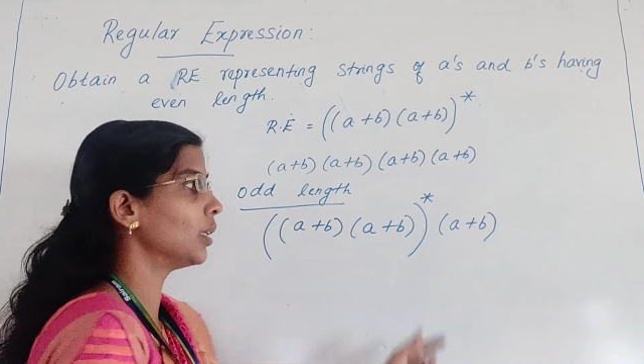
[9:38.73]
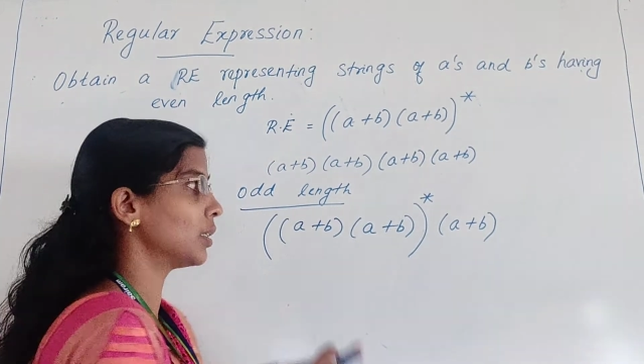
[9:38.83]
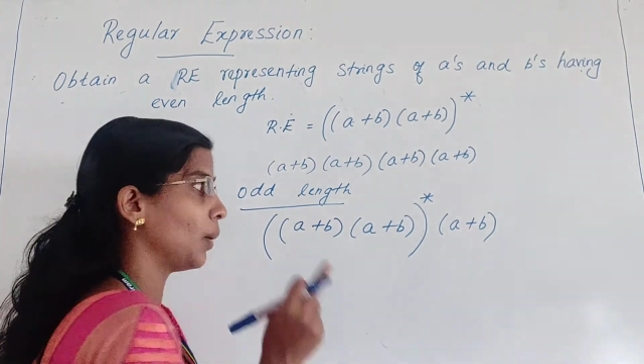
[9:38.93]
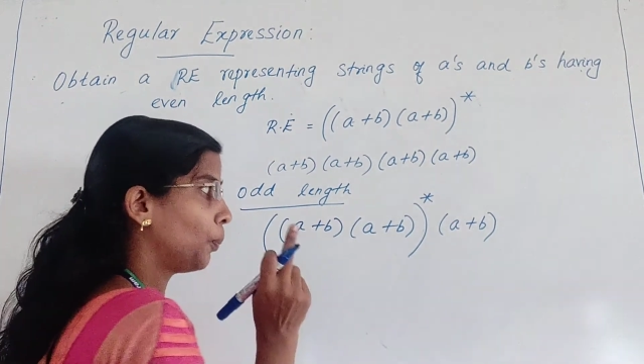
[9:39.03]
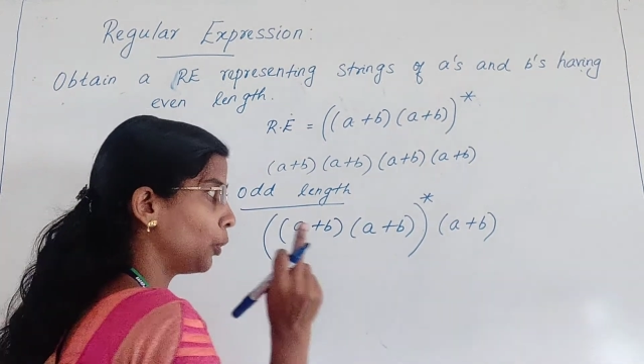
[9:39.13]

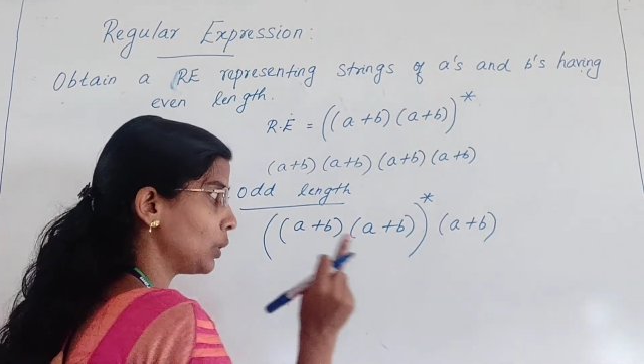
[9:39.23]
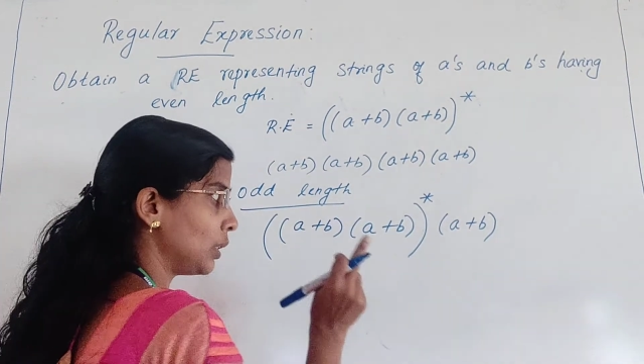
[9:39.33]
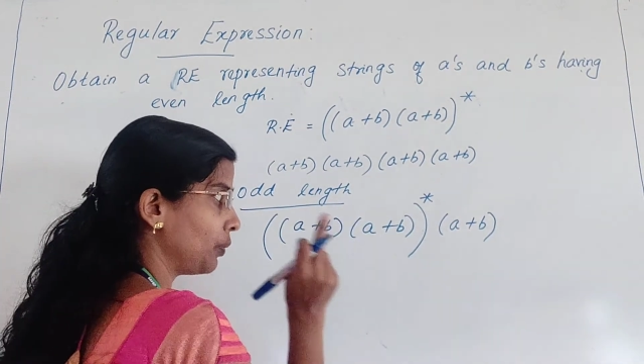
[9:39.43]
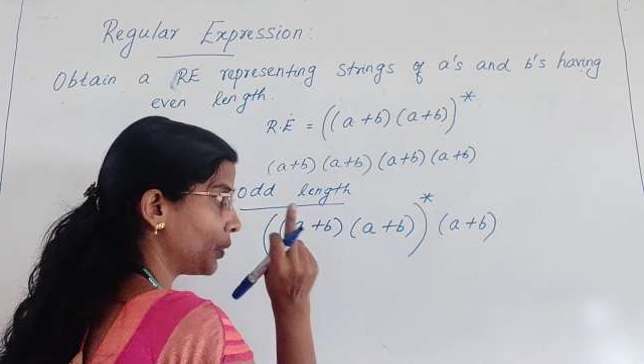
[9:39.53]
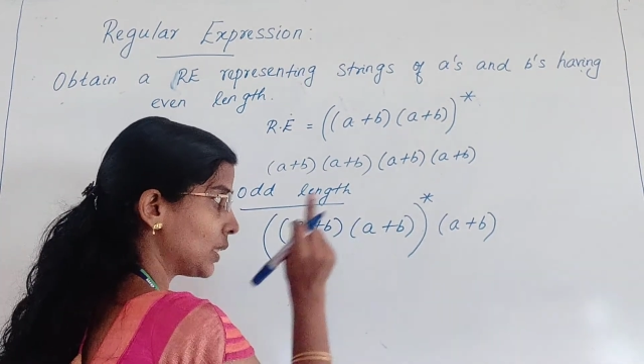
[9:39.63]
Suppose
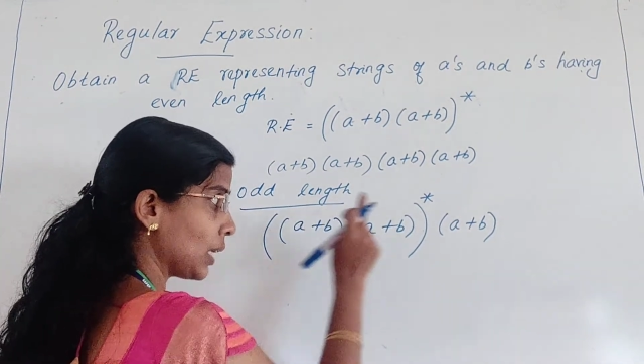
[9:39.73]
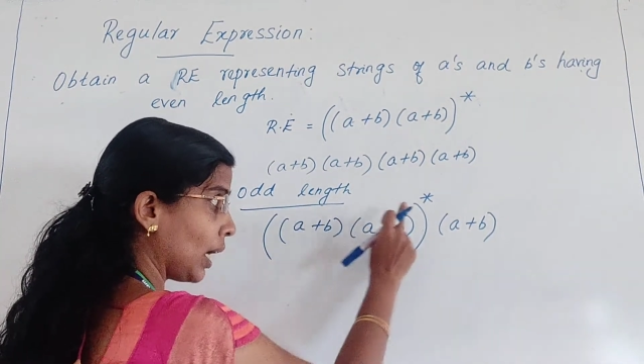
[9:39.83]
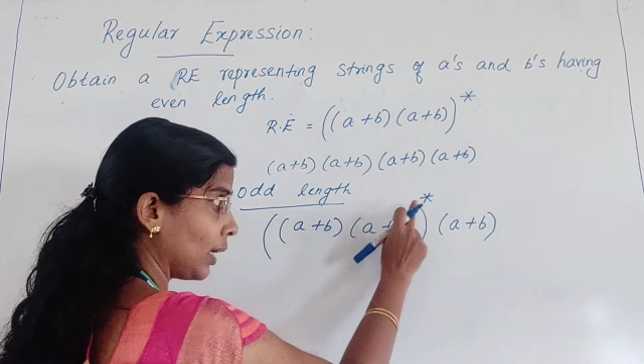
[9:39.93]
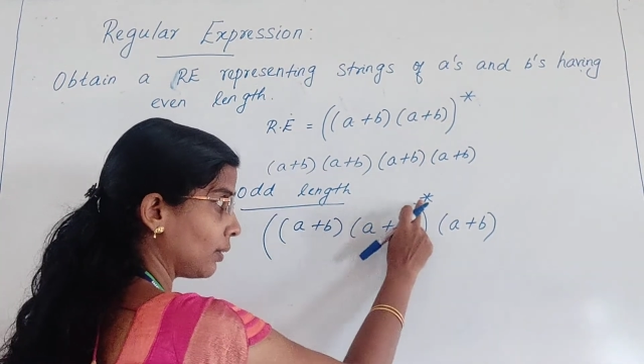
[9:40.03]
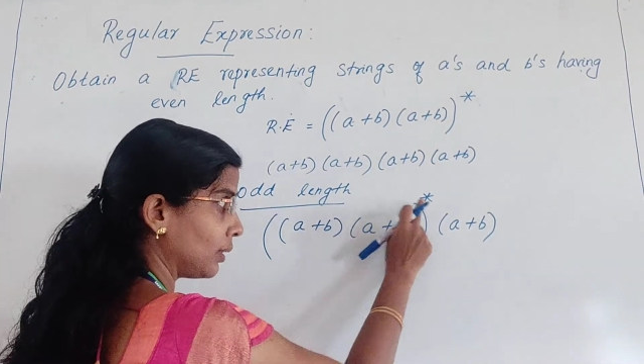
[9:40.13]
if
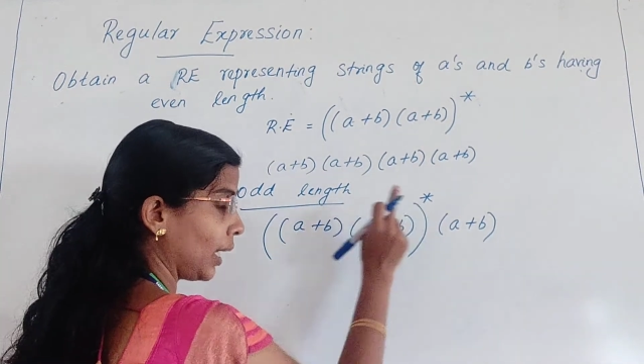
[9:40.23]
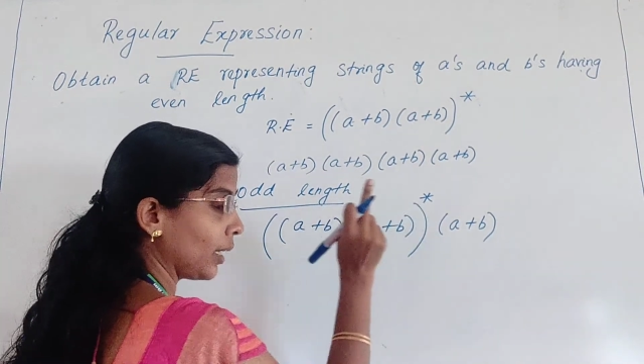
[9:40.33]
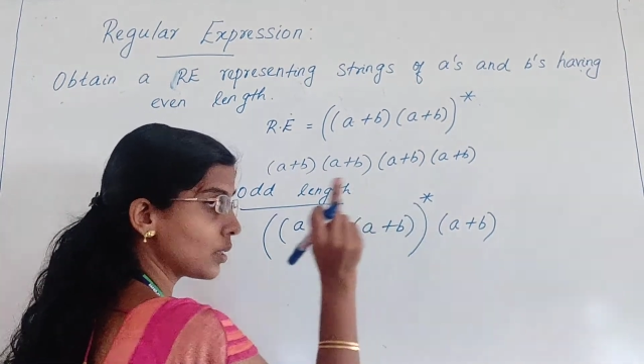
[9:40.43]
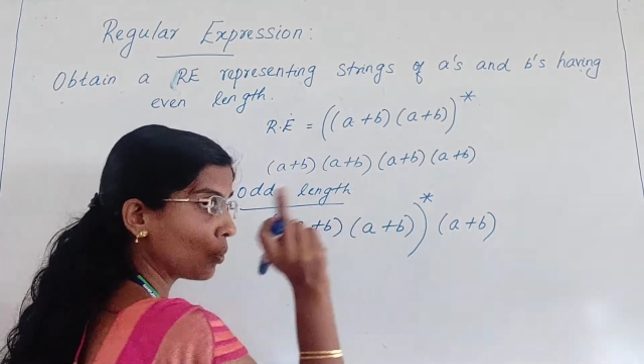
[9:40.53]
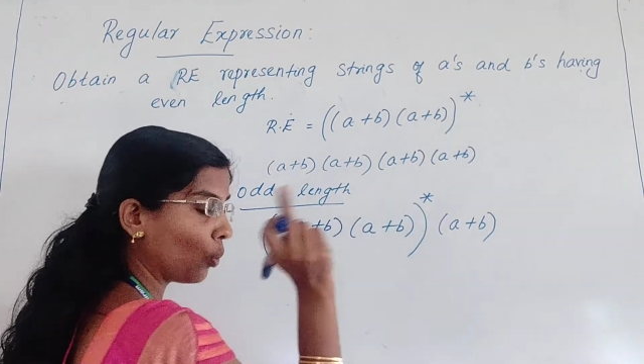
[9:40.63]
star
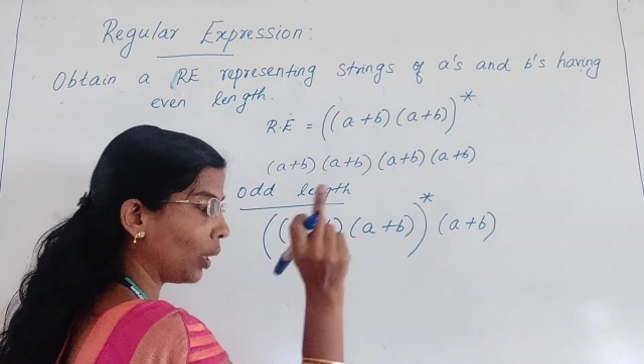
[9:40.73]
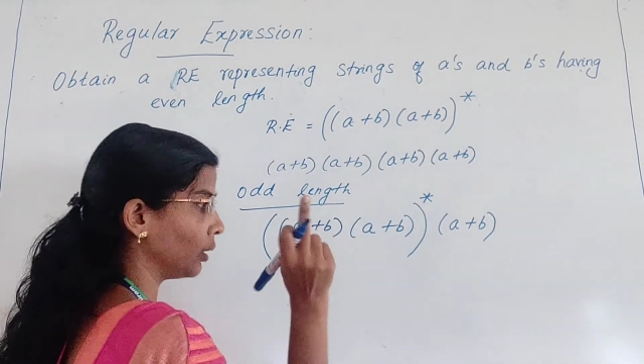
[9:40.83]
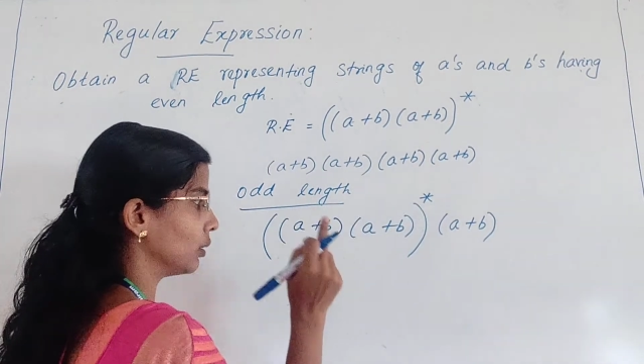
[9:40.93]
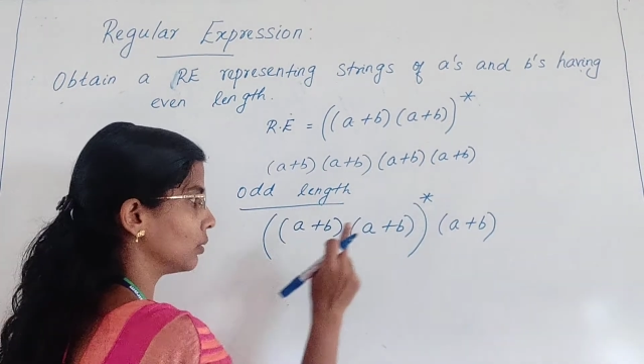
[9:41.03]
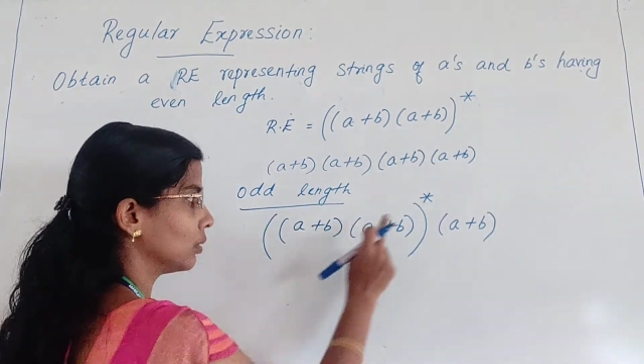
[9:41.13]
takes
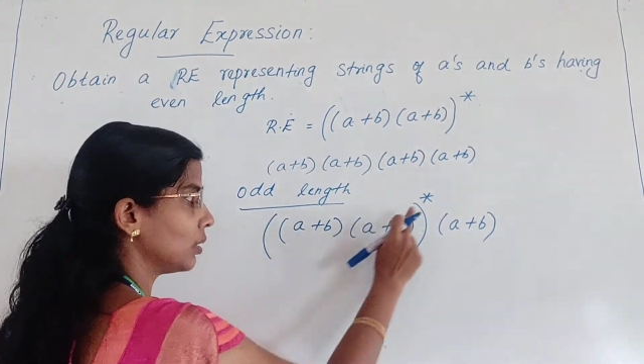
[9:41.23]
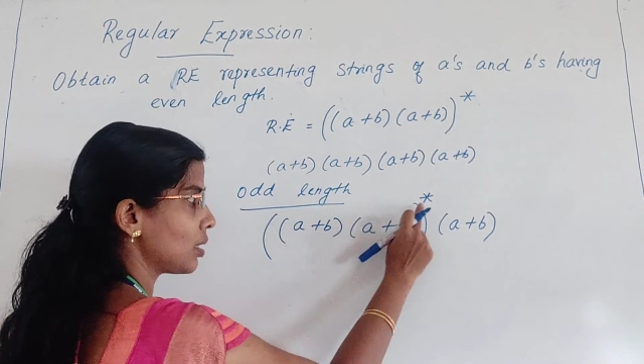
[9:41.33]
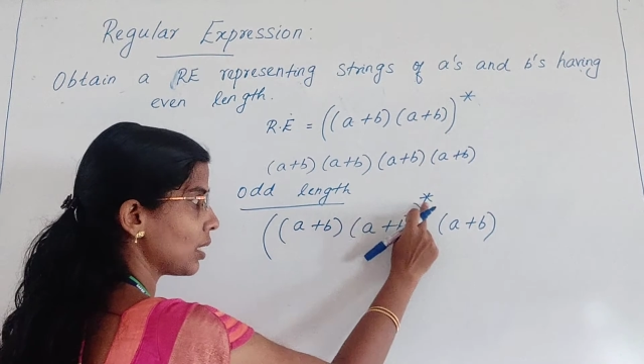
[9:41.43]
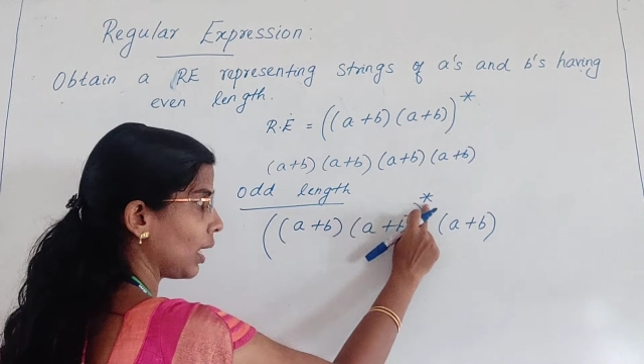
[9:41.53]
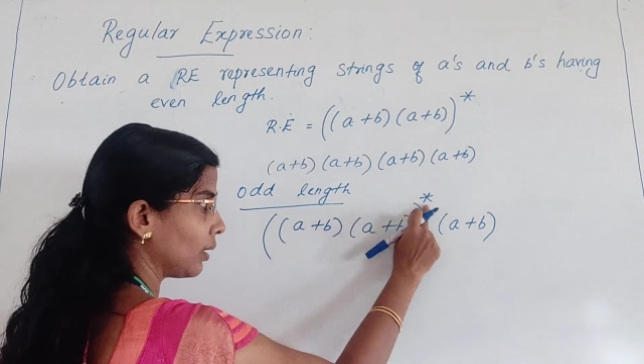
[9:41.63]
1. So